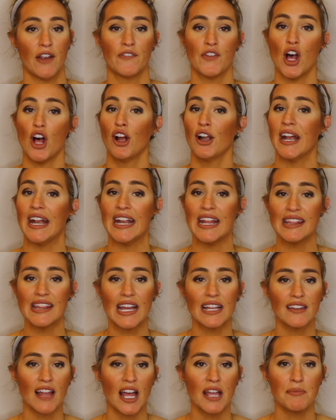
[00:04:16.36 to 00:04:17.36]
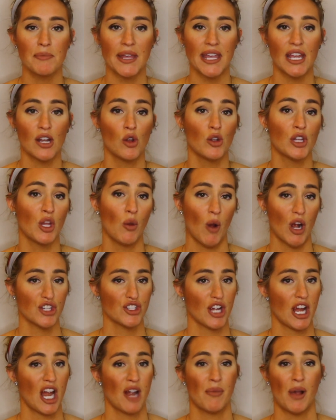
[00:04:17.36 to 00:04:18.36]
If y'all are anything like me and only wash
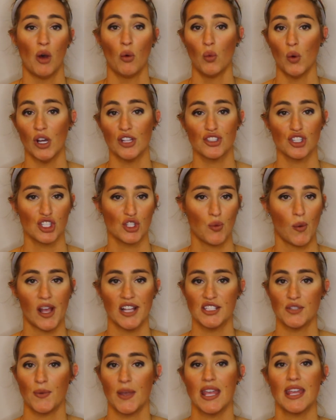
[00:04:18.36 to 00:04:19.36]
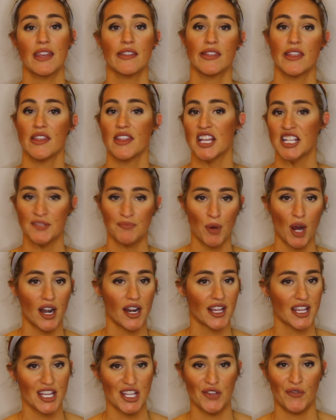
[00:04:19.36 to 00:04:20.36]
your hair about once or twice a week, then this
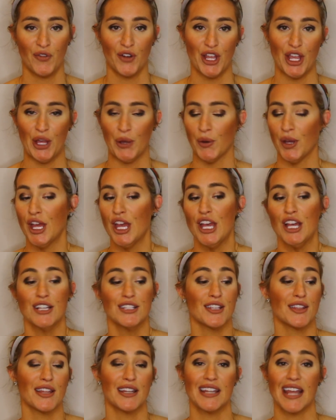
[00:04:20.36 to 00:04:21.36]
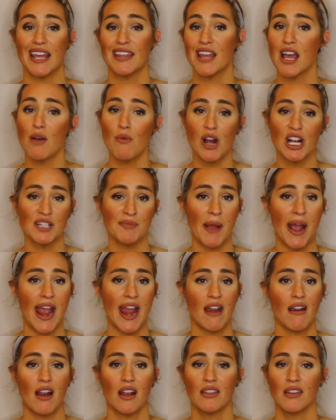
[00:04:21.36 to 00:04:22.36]
product is for you. So the day that I wash my
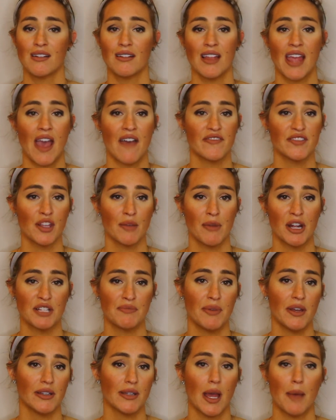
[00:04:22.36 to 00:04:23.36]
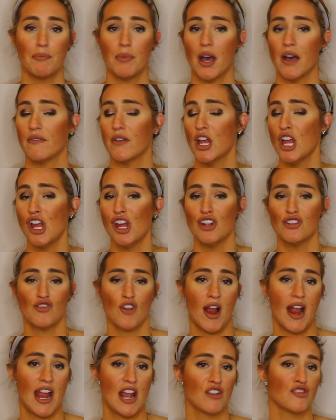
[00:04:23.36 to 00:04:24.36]
hair, I literally have so much buildup of
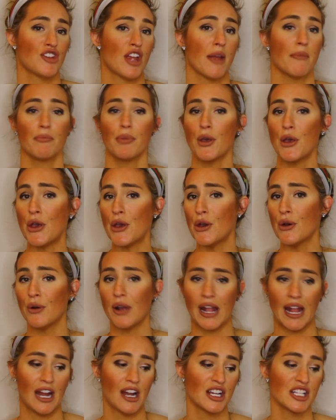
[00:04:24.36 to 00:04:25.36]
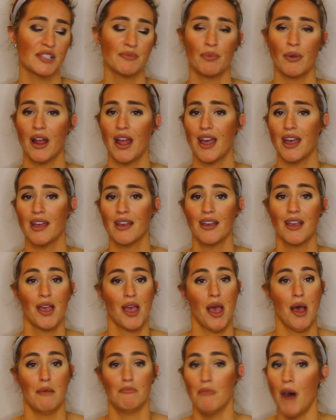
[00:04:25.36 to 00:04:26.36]
dry hair shampoo, hairspray,
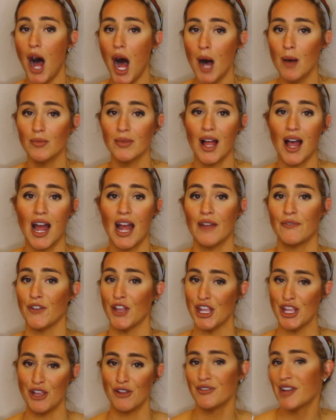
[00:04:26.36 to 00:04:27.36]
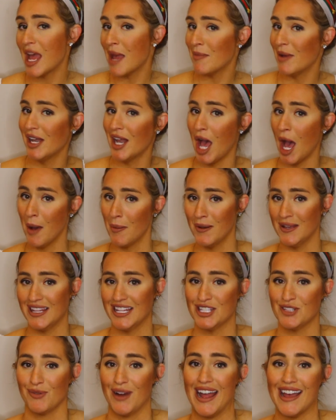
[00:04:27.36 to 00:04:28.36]
mom life, you name it, up in
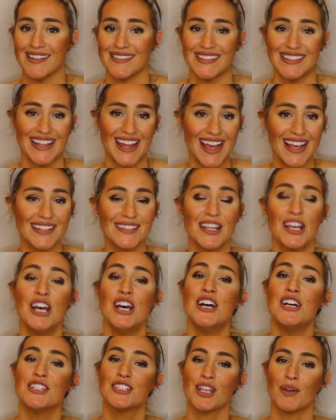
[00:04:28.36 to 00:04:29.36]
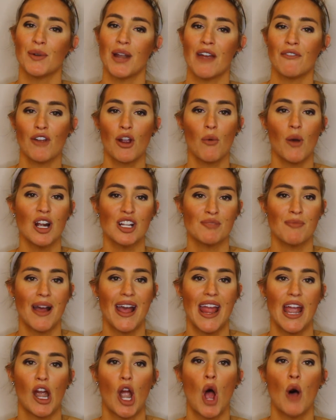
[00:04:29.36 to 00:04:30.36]
this rat's nest. So whenever I wash my
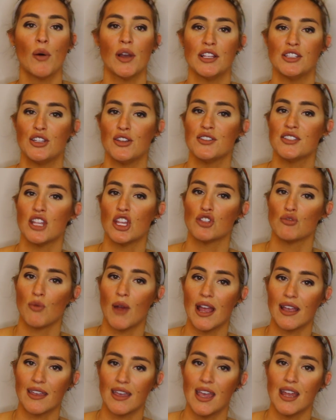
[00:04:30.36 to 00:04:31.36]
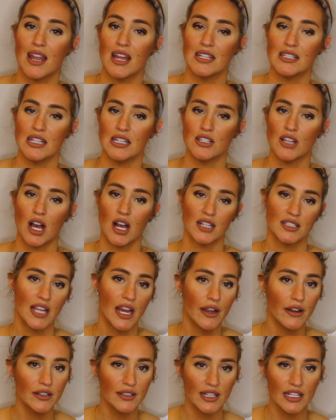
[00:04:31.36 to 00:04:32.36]
hair, I always use this Redken Detox
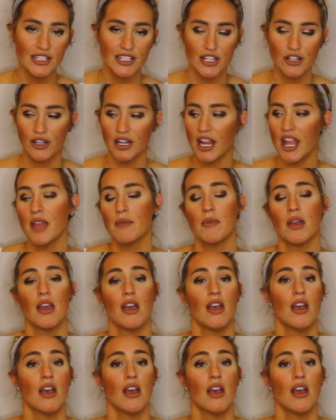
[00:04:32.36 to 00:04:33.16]
Hair Cleansing Cream.